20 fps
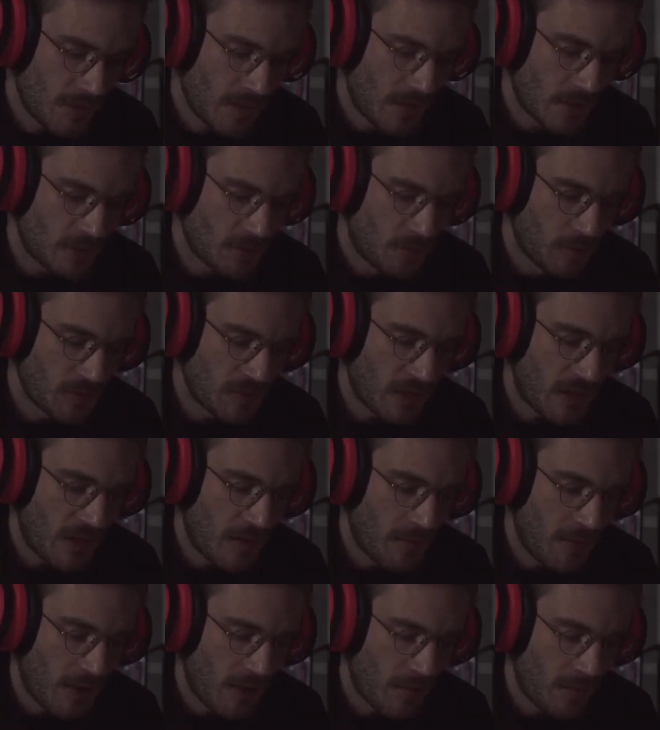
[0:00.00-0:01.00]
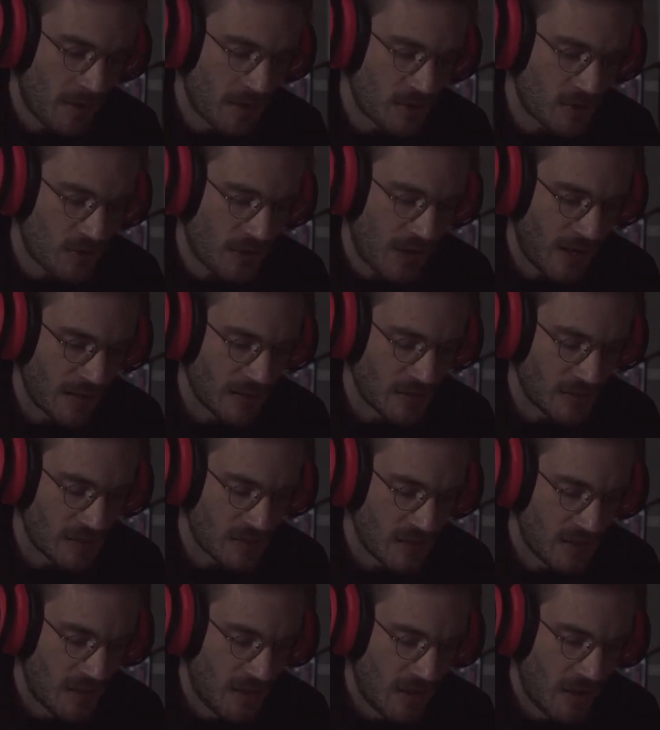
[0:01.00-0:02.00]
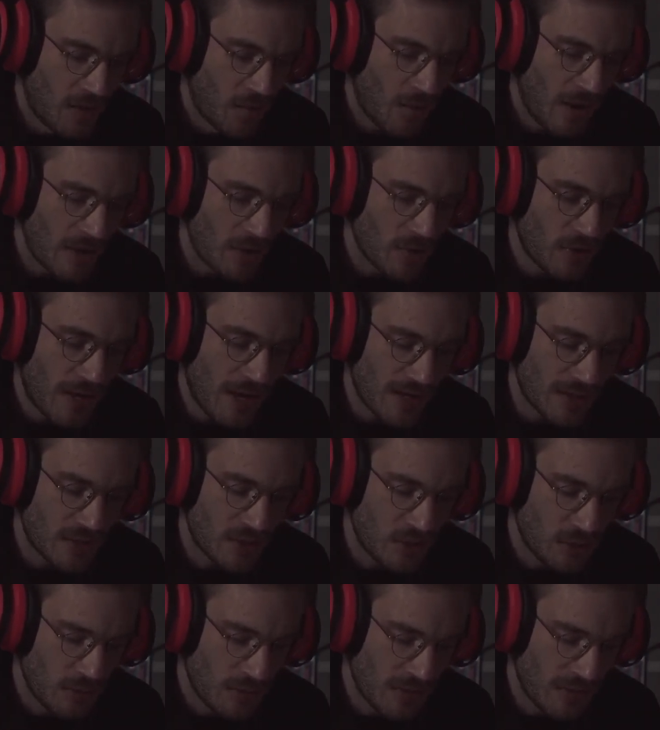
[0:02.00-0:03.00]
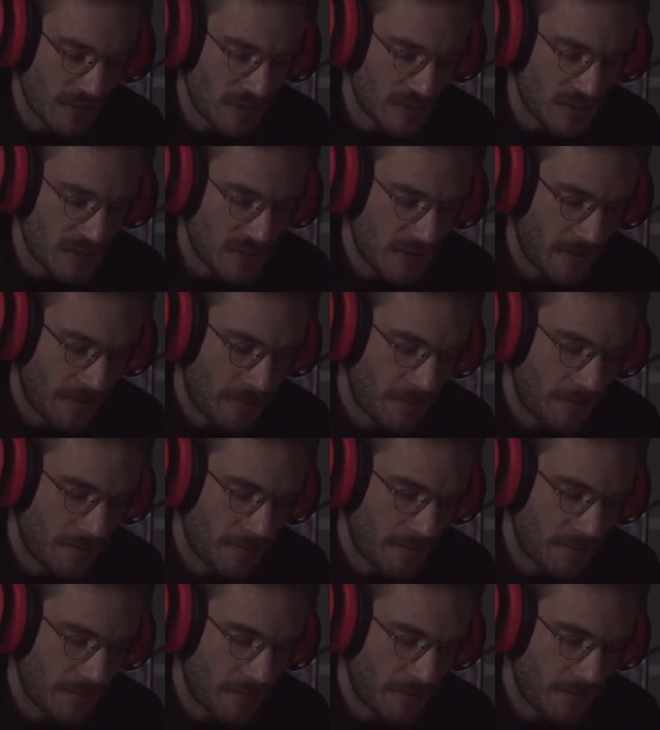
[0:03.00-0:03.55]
I suppose I came out of my trance. "Wait, you can't do this!"